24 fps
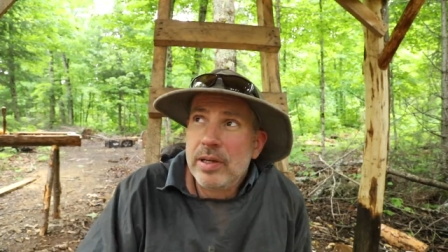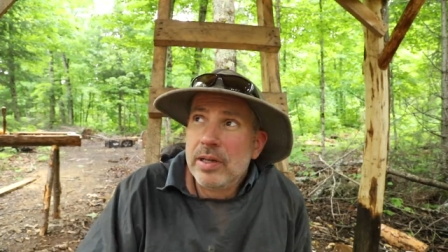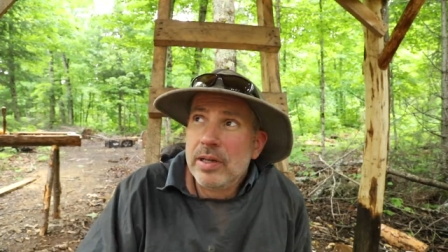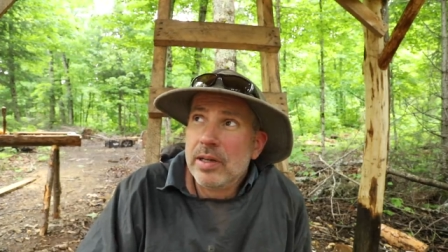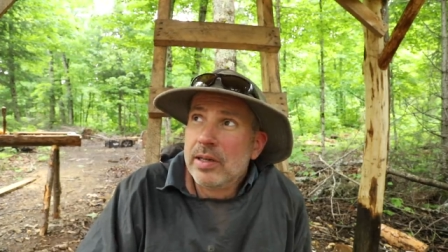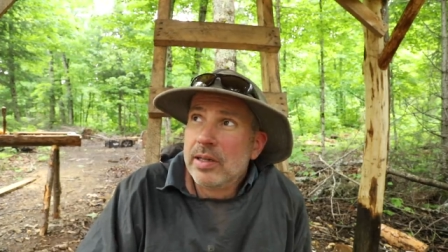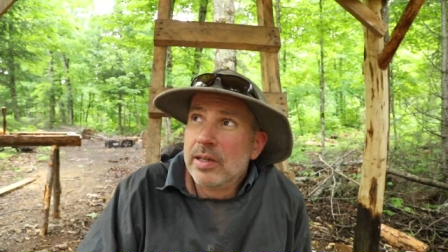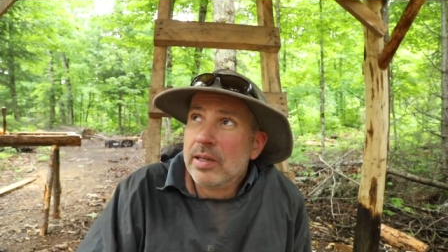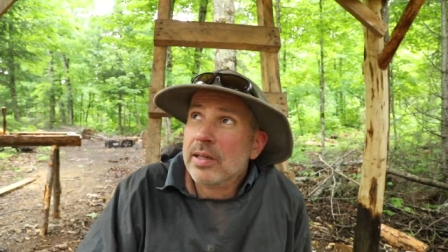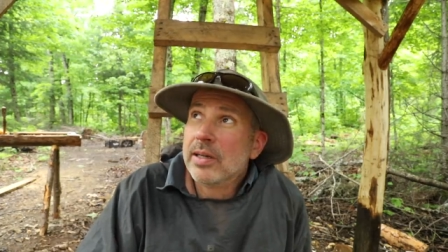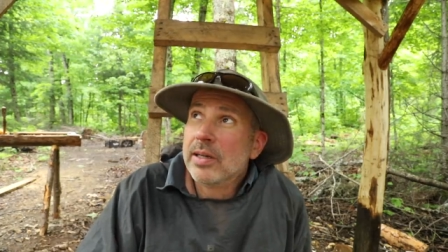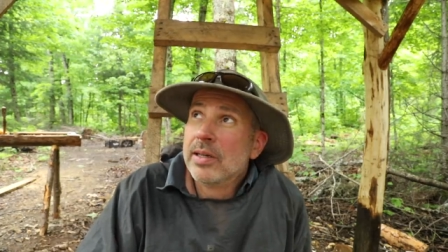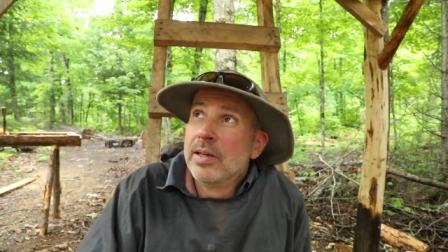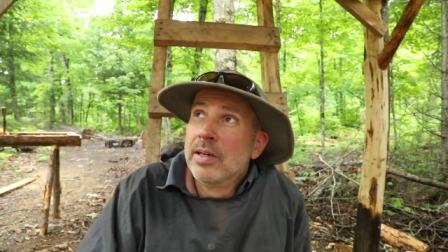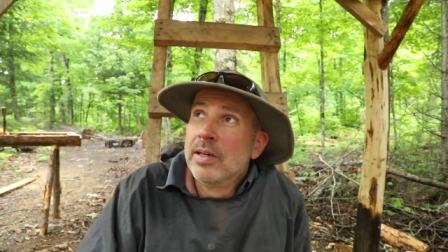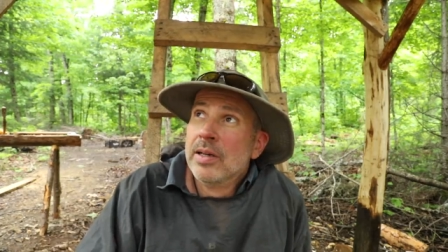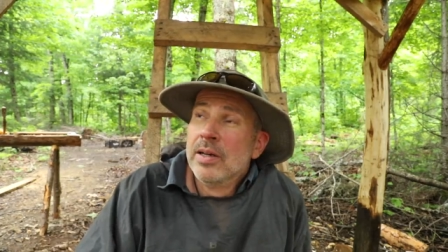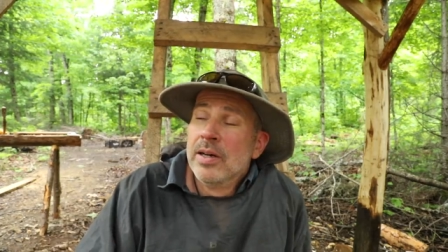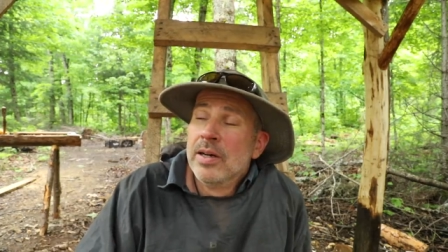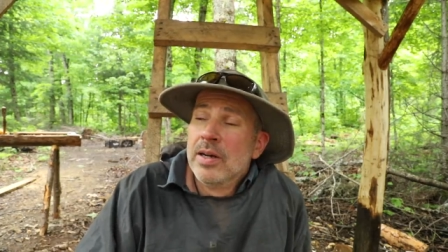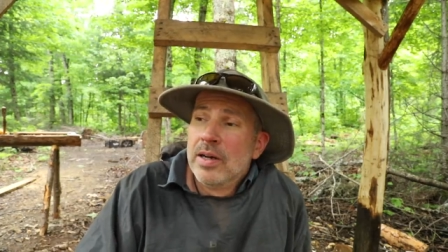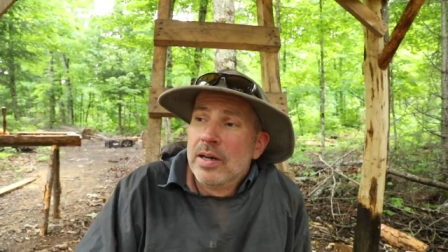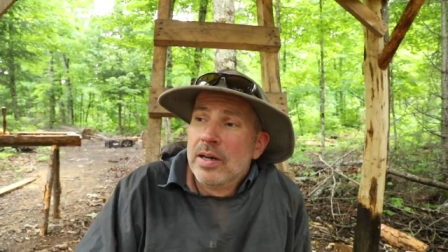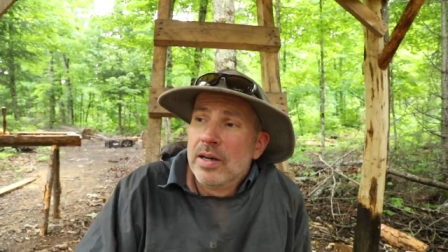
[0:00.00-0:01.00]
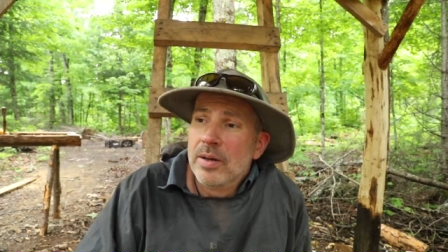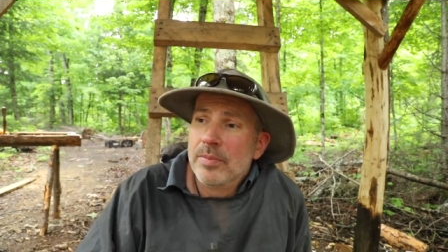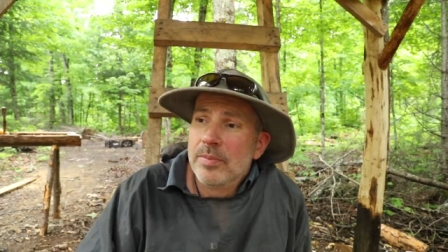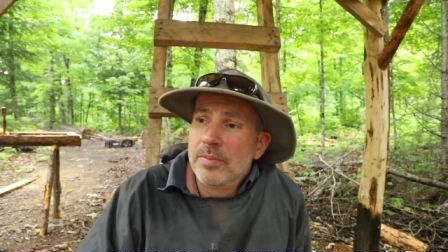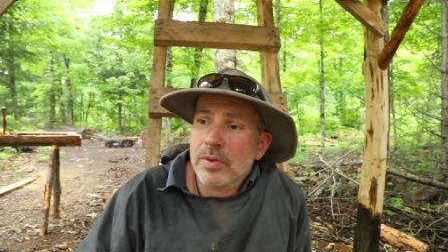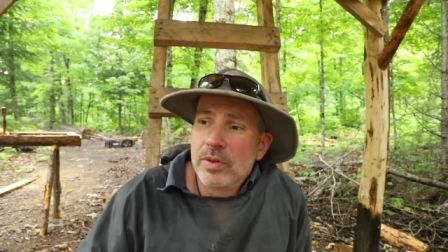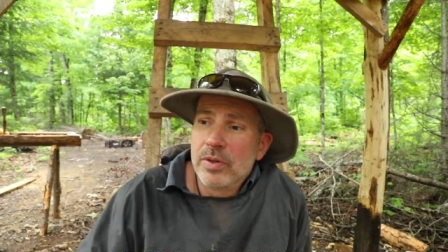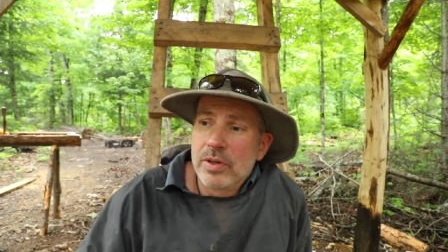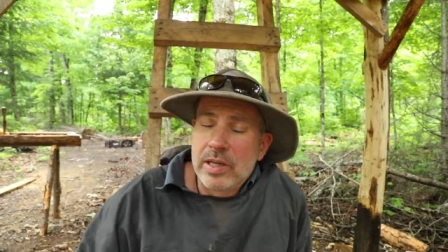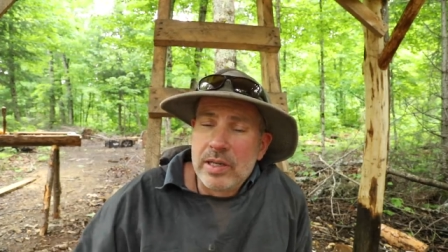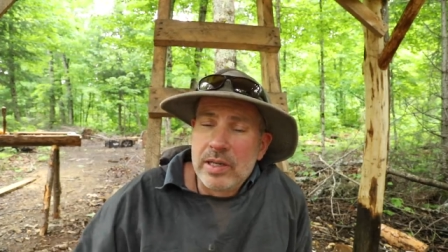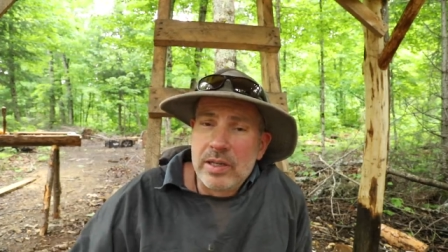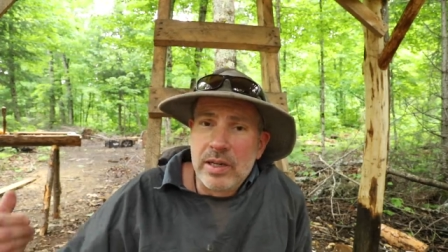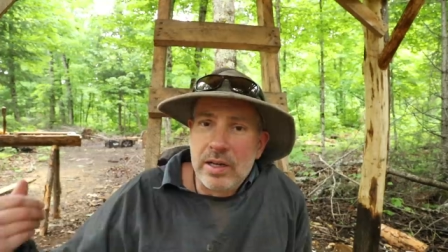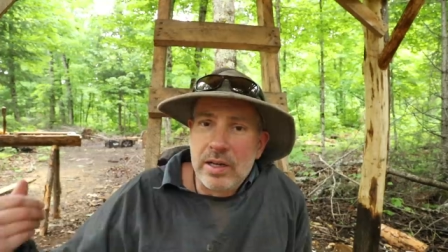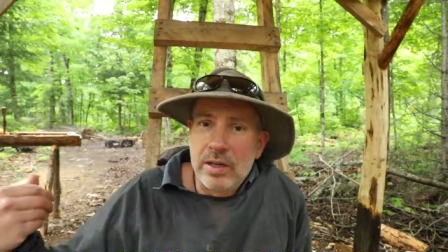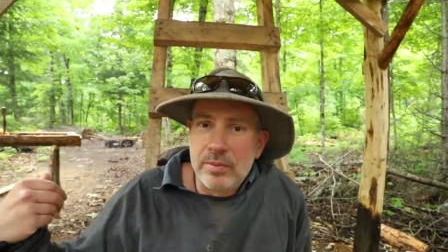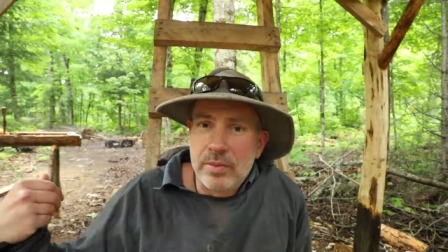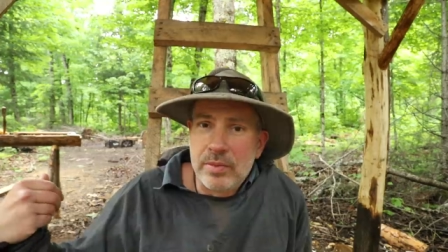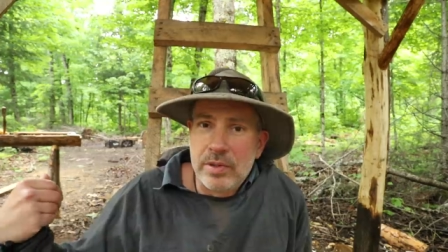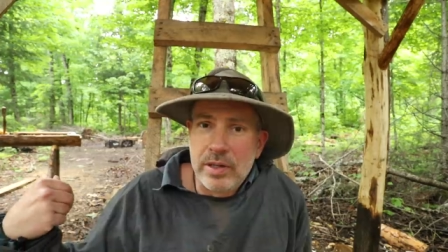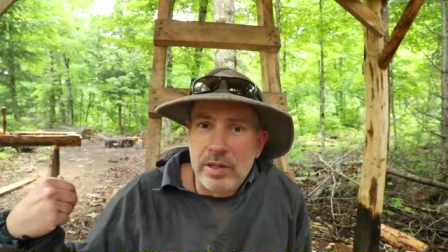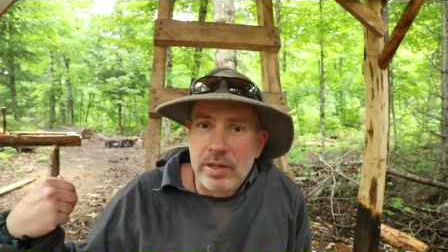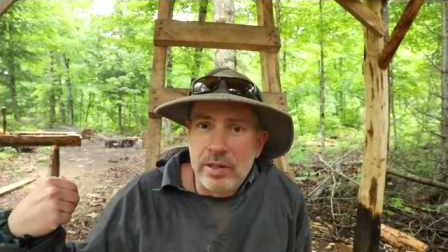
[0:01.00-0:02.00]
and I'm looking
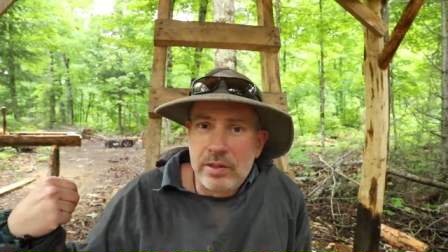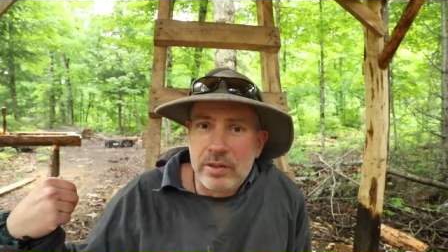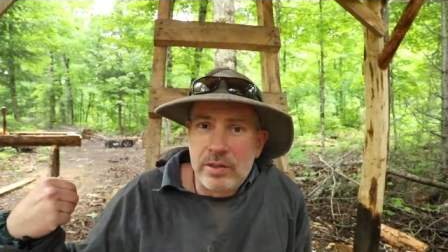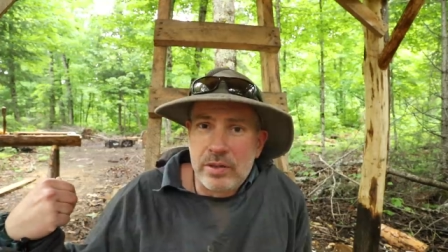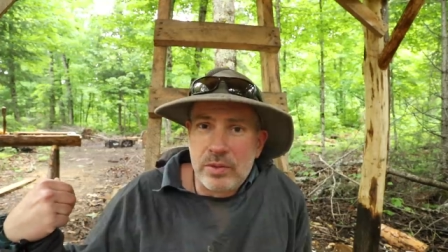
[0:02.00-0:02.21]
at my